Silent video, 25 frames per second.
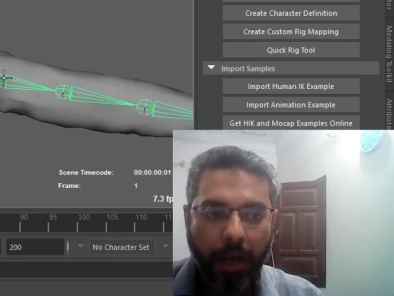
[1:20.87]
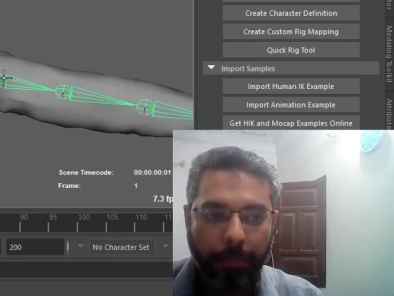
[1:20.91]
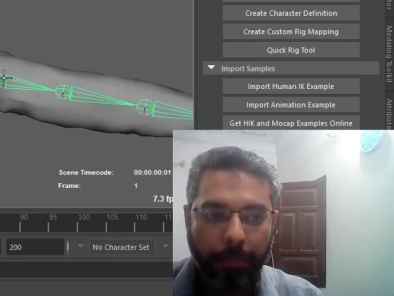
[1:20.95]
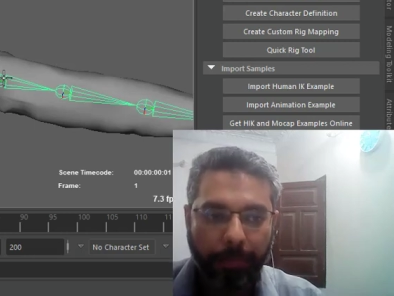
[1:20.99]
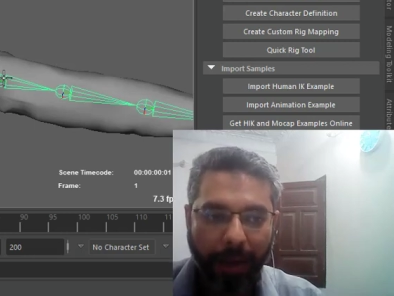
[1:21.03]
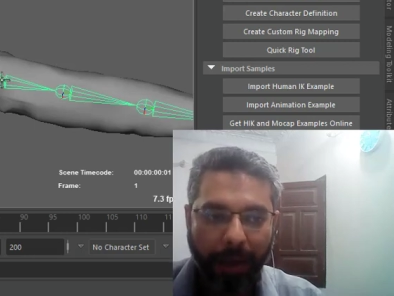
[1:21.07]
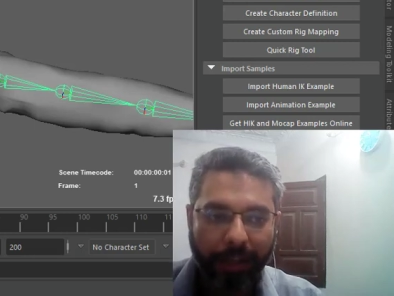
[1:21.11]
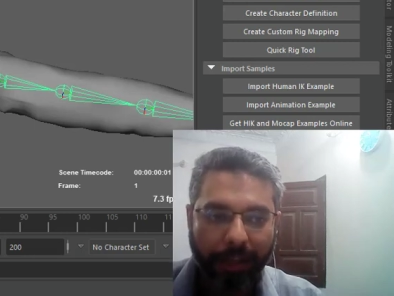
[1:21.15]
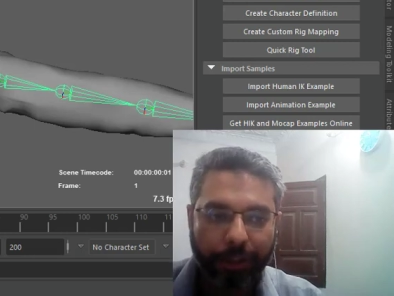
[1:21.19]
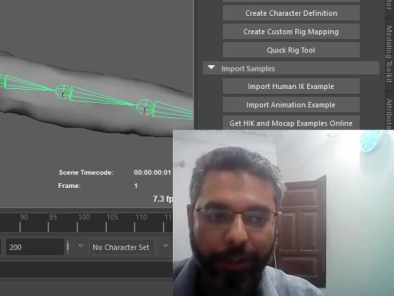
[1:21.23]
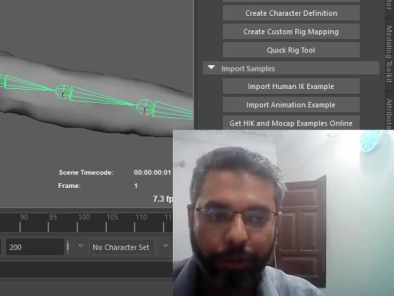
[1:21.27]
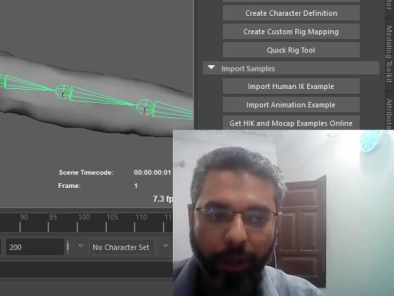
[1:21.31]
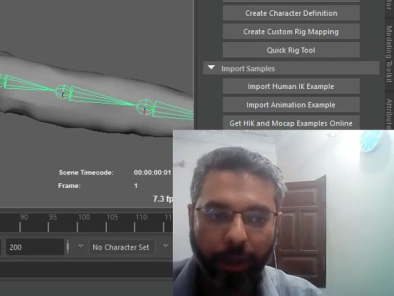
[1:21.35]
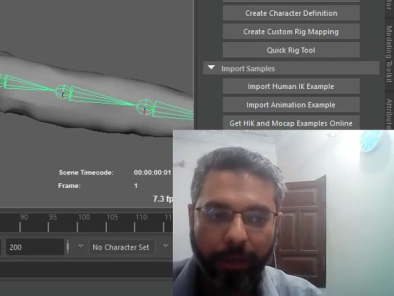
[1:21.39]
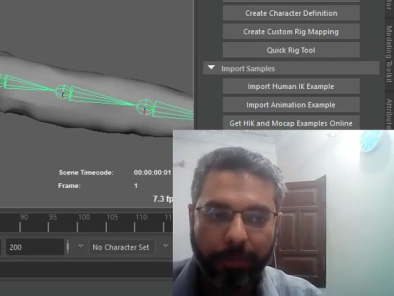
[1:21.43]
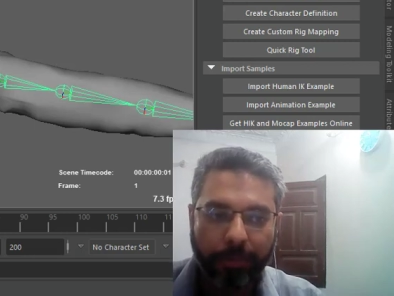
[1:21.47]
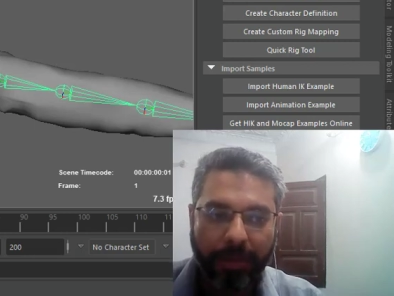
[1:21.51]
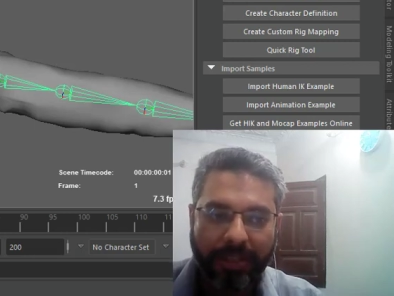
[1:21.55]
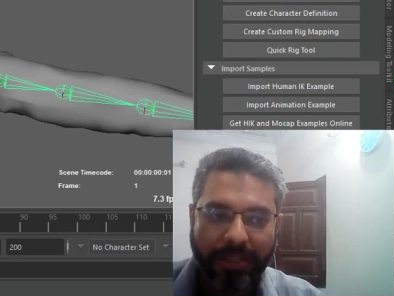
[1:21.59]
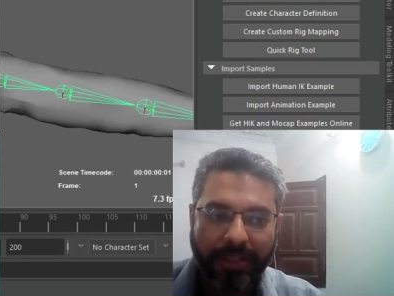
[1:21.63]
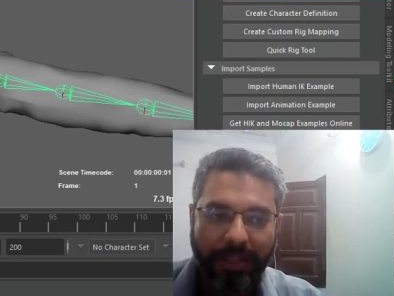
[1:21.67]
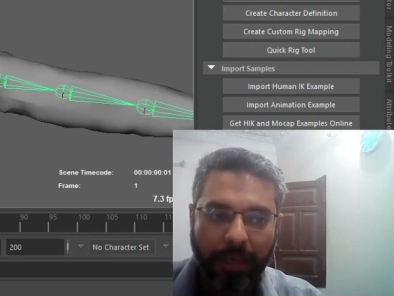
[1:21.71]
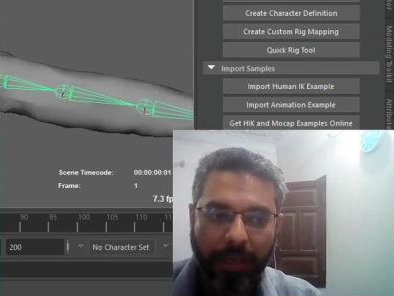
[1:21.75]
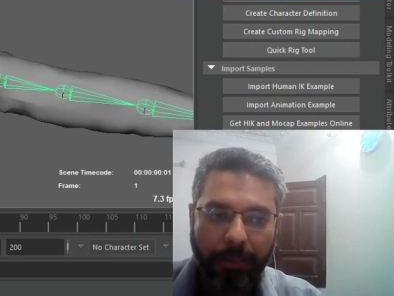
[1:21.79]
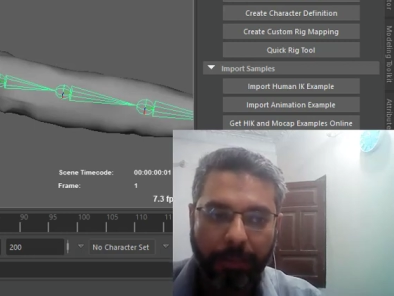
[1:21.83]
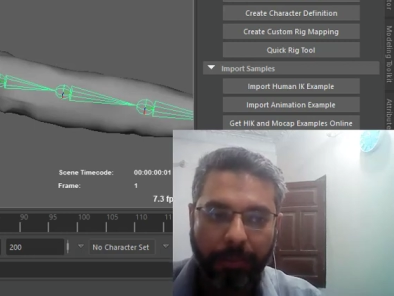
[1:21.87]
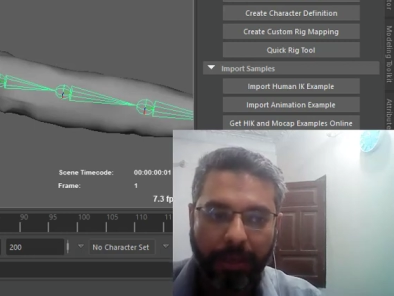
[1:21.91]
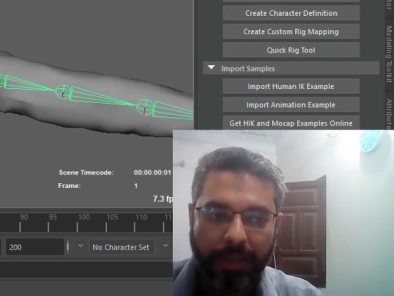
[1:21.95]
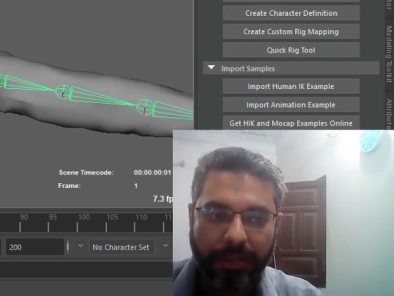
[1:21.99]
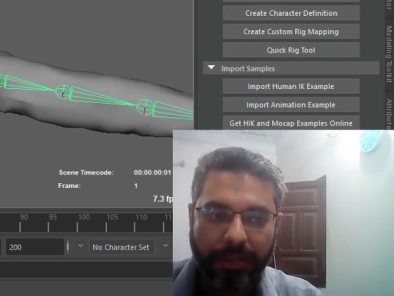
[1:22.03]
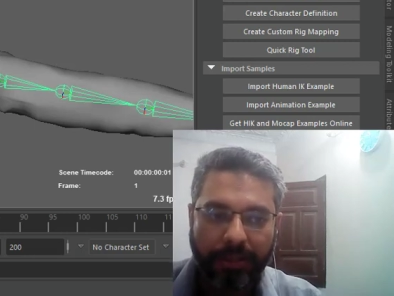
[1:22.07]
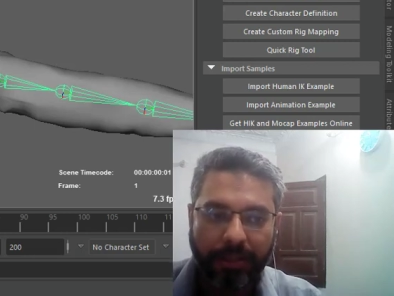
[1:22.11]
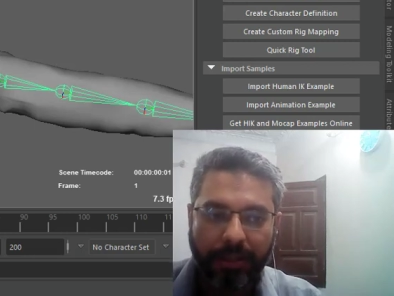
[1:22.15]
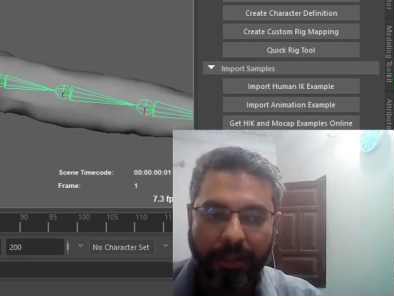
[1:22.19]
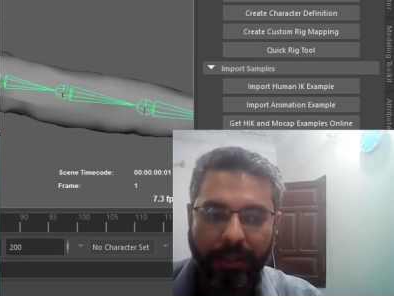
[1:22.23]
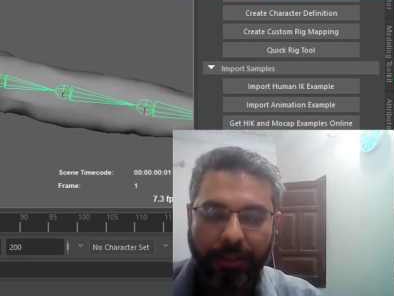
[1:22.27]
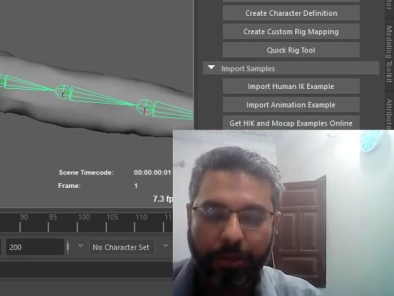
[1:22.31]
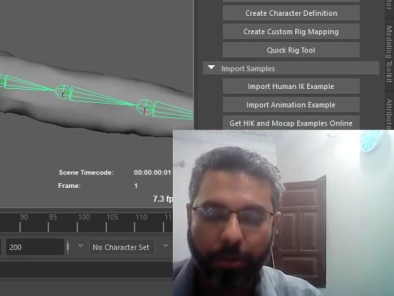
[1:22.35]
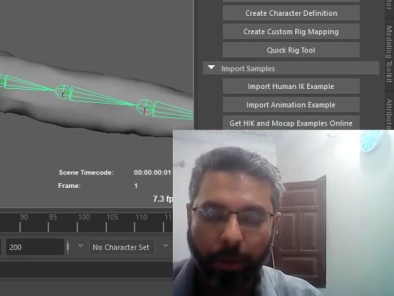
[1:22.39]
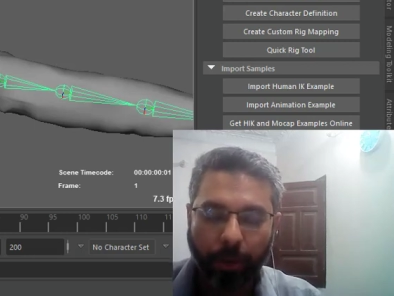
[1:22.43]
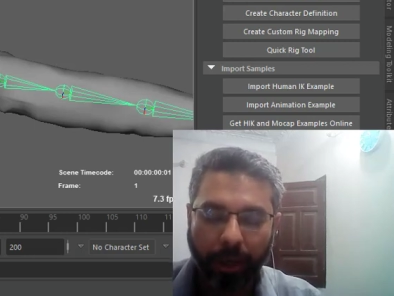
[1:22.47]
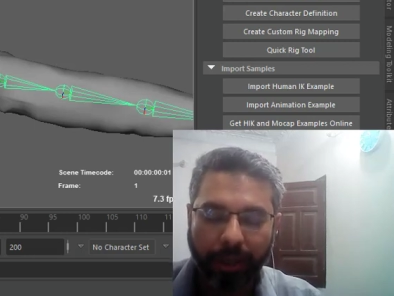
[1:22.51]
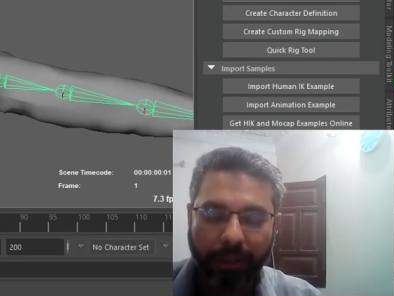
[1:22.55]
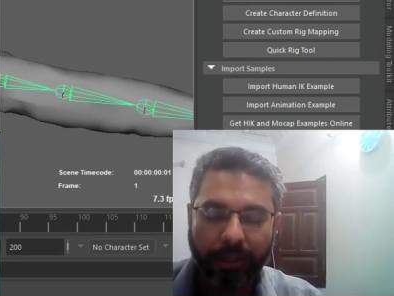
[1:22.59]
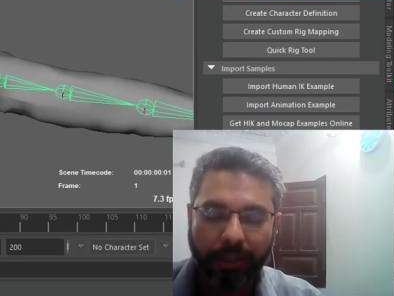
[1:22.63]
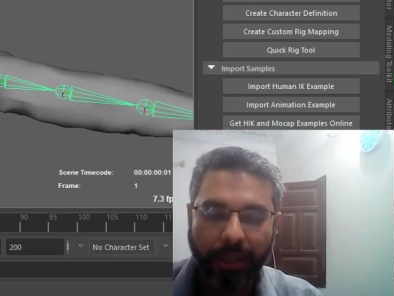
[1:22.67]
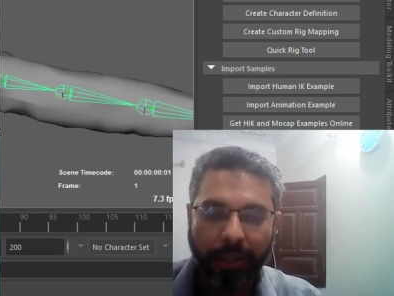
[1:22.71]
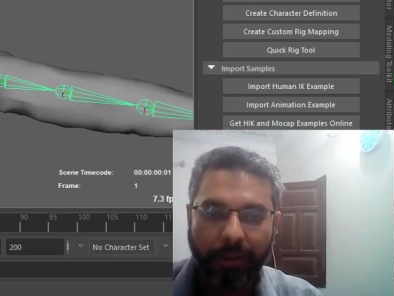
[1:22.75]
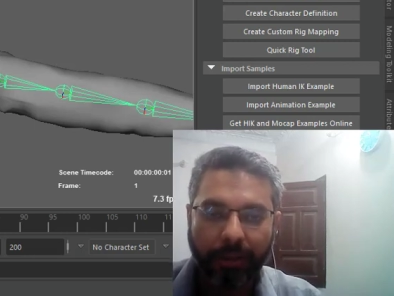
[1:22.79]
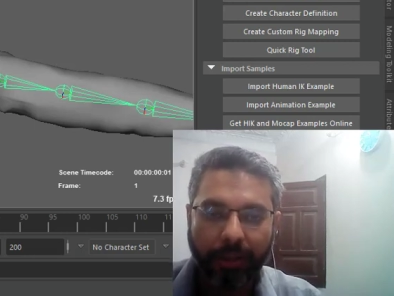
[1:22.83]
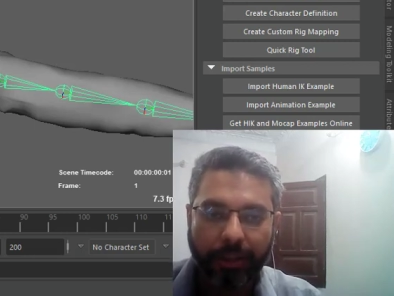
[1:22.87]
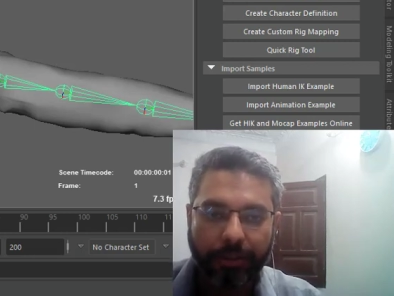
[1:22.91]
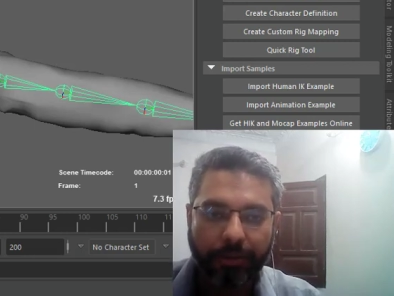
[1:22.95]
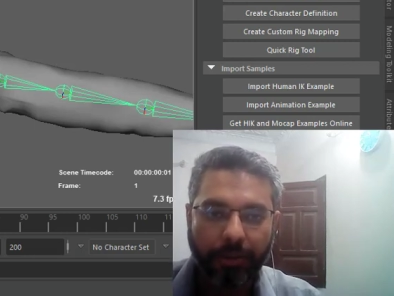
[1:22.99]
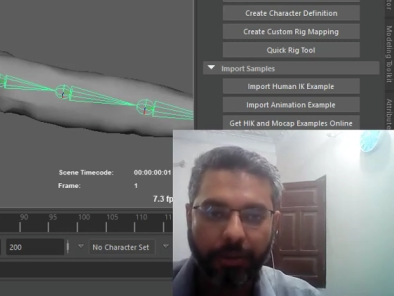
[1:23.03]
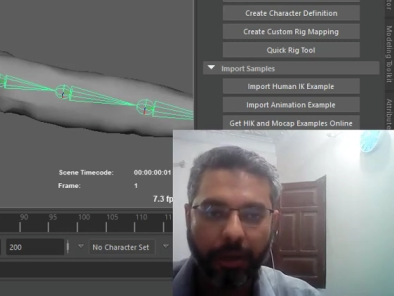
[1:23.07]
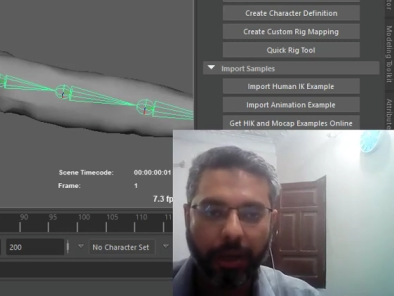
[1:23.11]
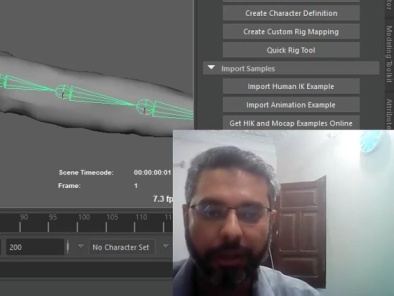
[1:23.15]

Parent joint basically means the joint that is